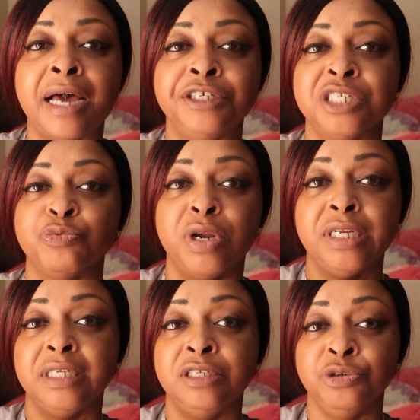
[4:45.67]
I just
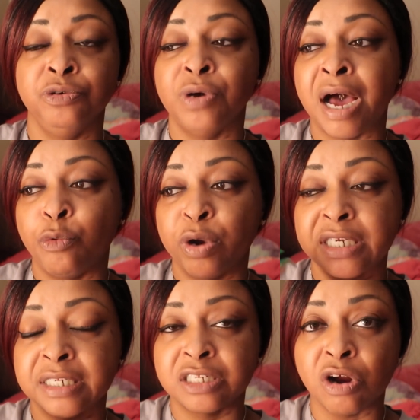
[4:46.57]
wanted to do, I
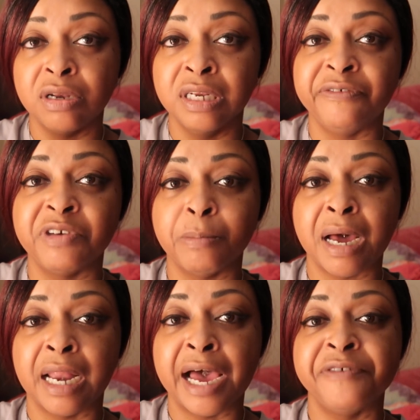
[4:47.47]
wanted to start living
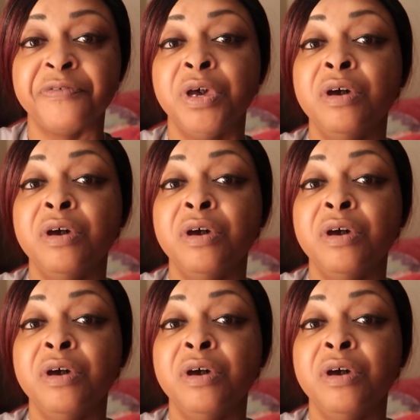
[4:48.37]
my life